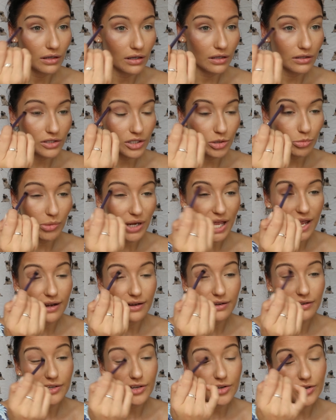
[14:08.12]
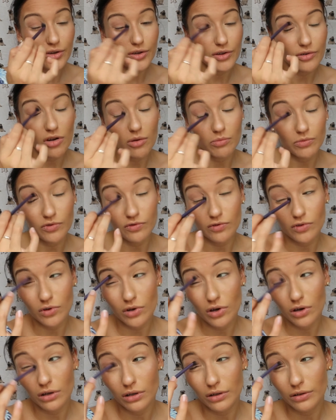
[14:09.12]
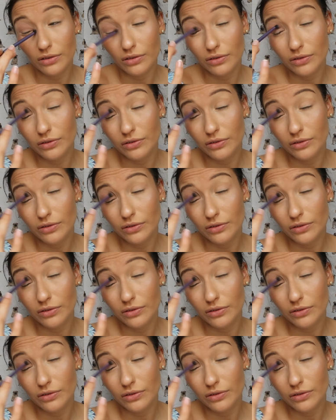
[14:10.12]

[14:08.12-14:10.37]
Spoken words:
And just blend until your arms fall off,